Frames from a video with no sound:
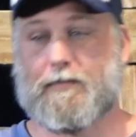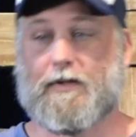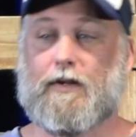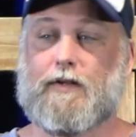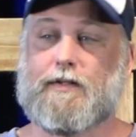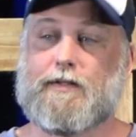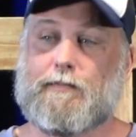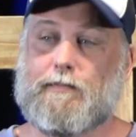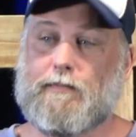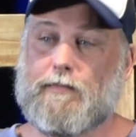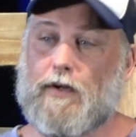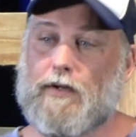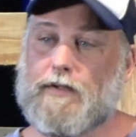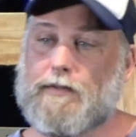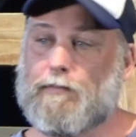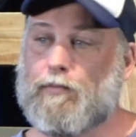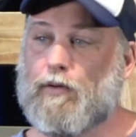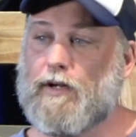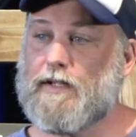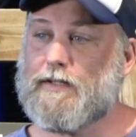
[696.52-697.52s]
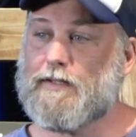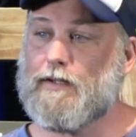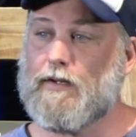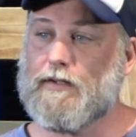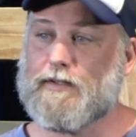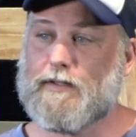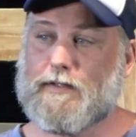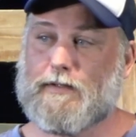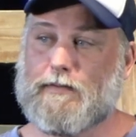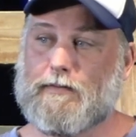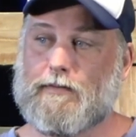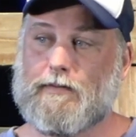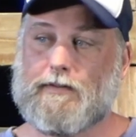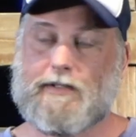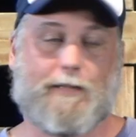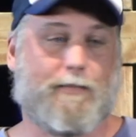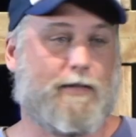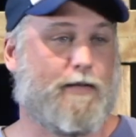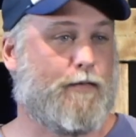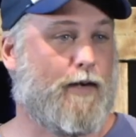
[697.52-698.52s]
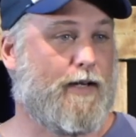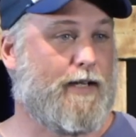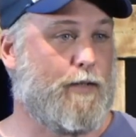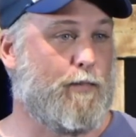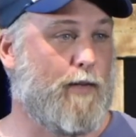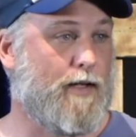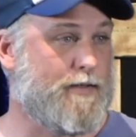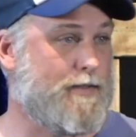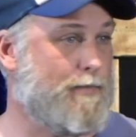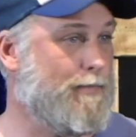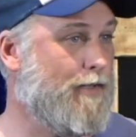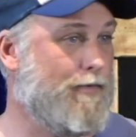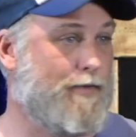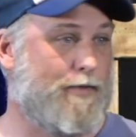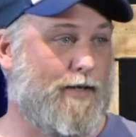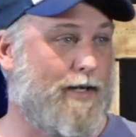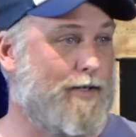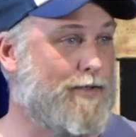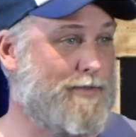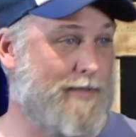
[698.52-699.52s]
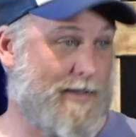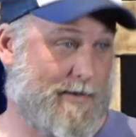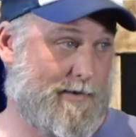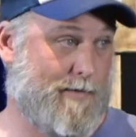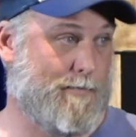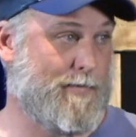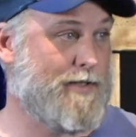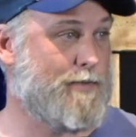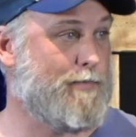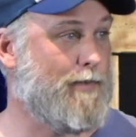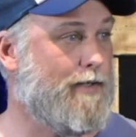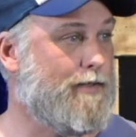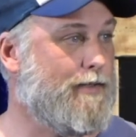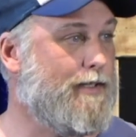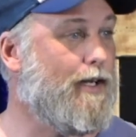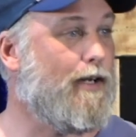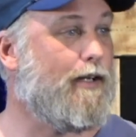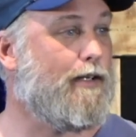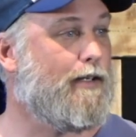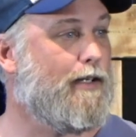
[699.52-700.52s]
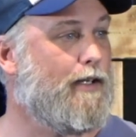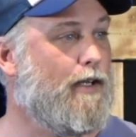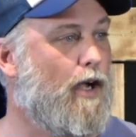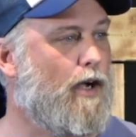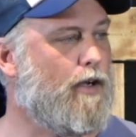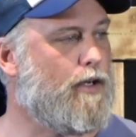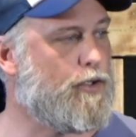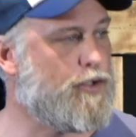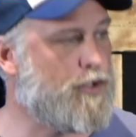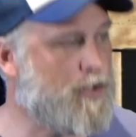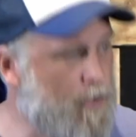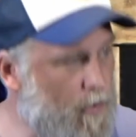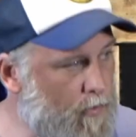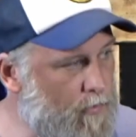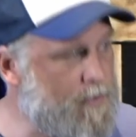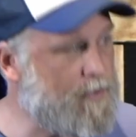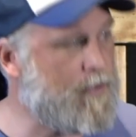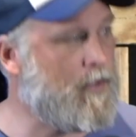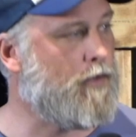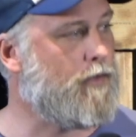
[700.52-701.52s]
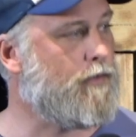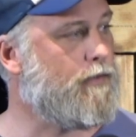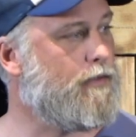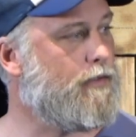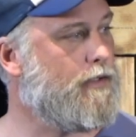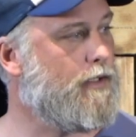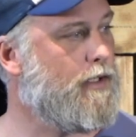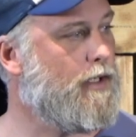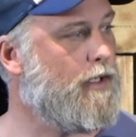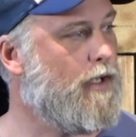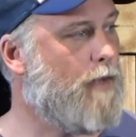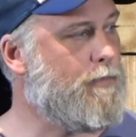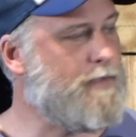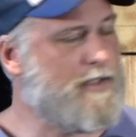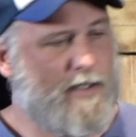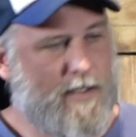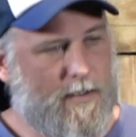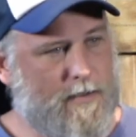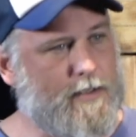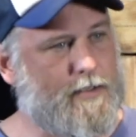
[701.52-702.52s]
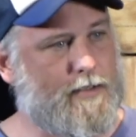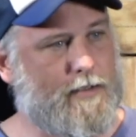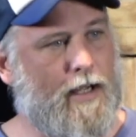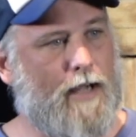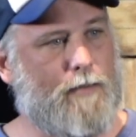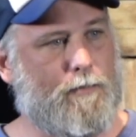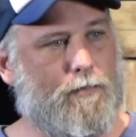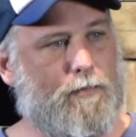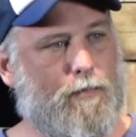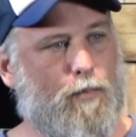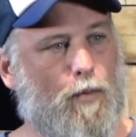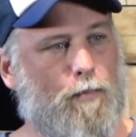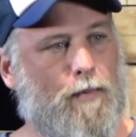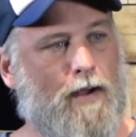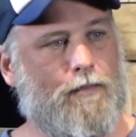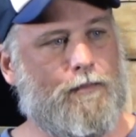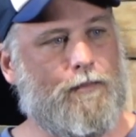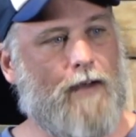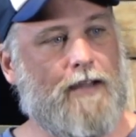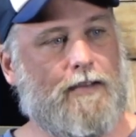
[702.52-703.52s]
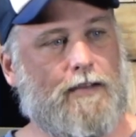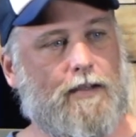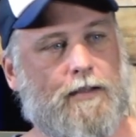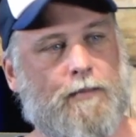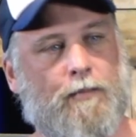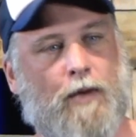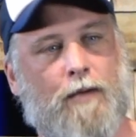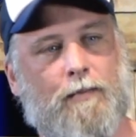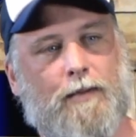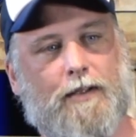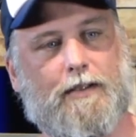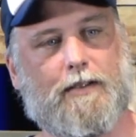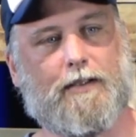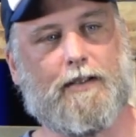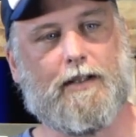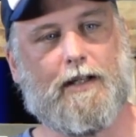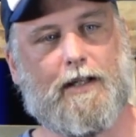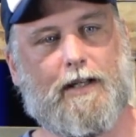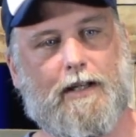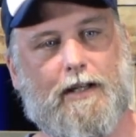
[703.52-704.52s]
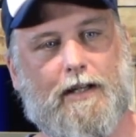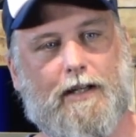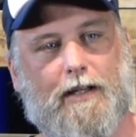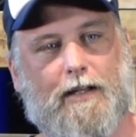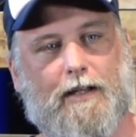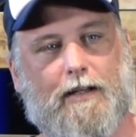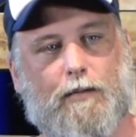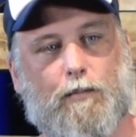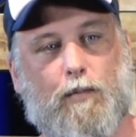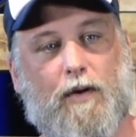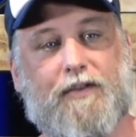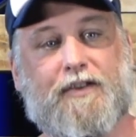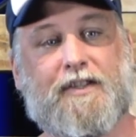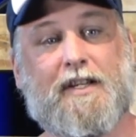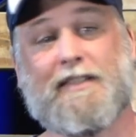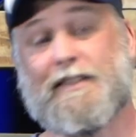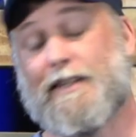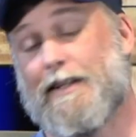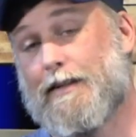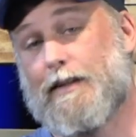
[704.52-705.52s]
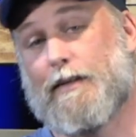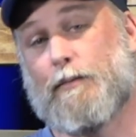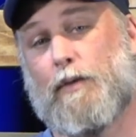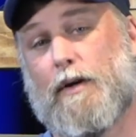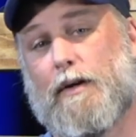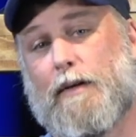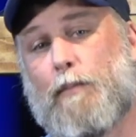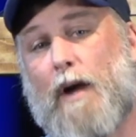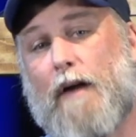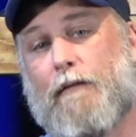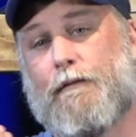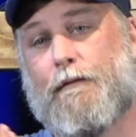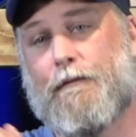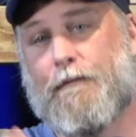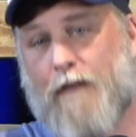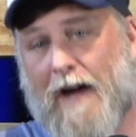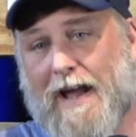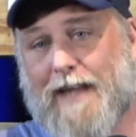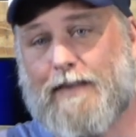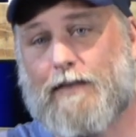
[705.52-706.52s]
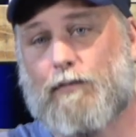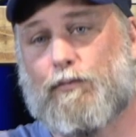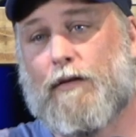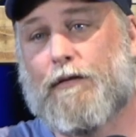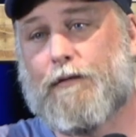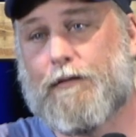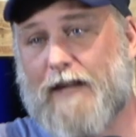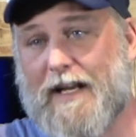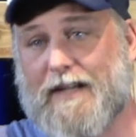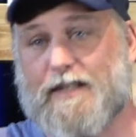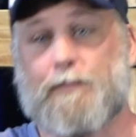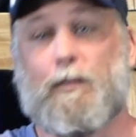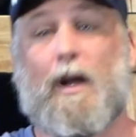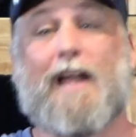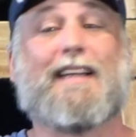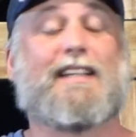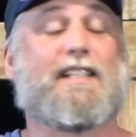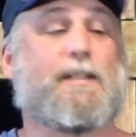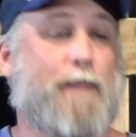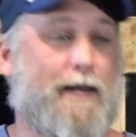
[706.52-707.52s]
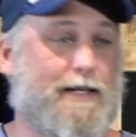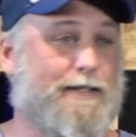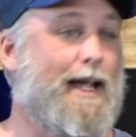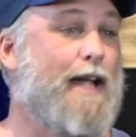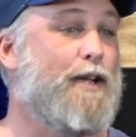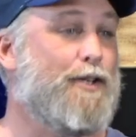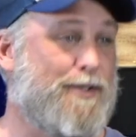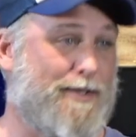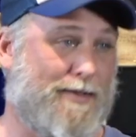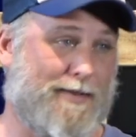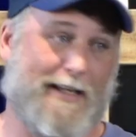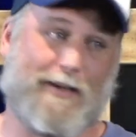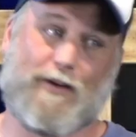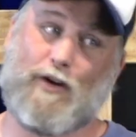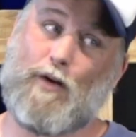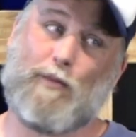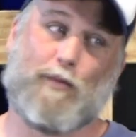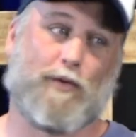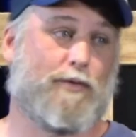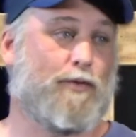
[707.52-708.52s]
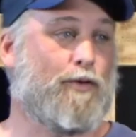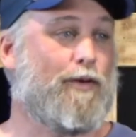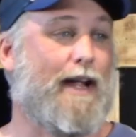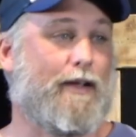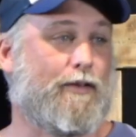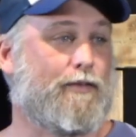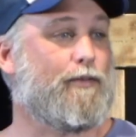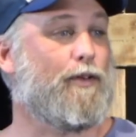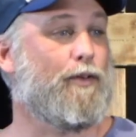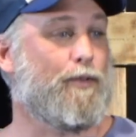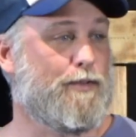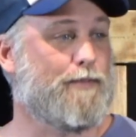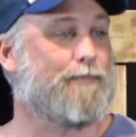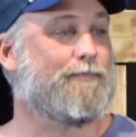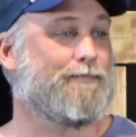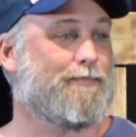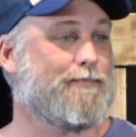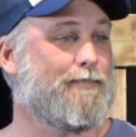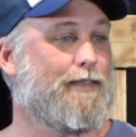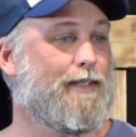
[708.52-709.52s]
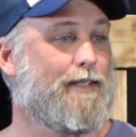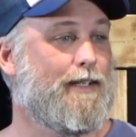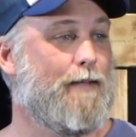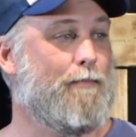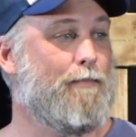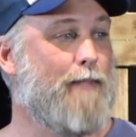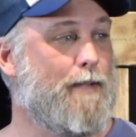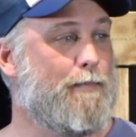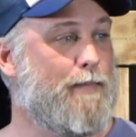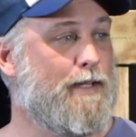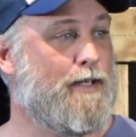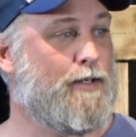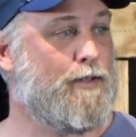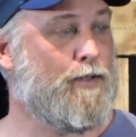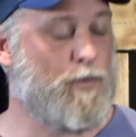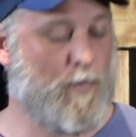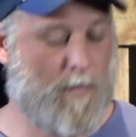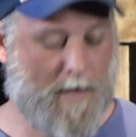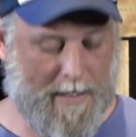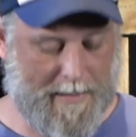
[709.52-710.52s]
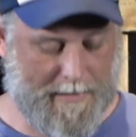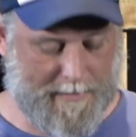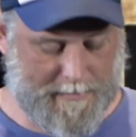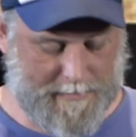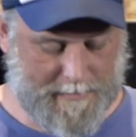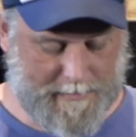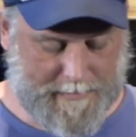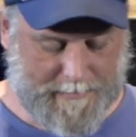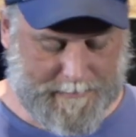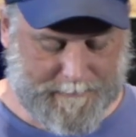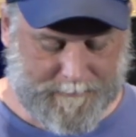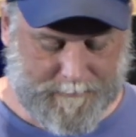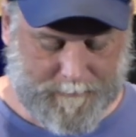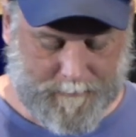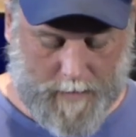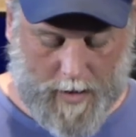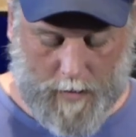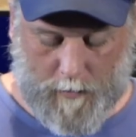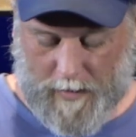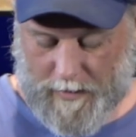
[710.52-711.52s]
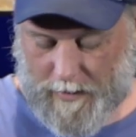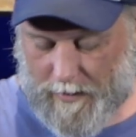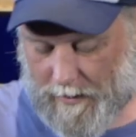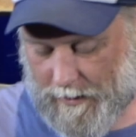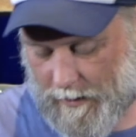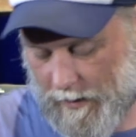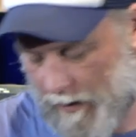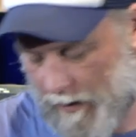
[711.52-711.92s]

those, those prayer slots, some of the funky ones in the middle of the night because that's the best one, you know? I'm going to choose you. I'm just going to just like walk by faith at the moment. With just a, my faith reflects my expectation that God will crack through and meet me in a new way. I won't going to go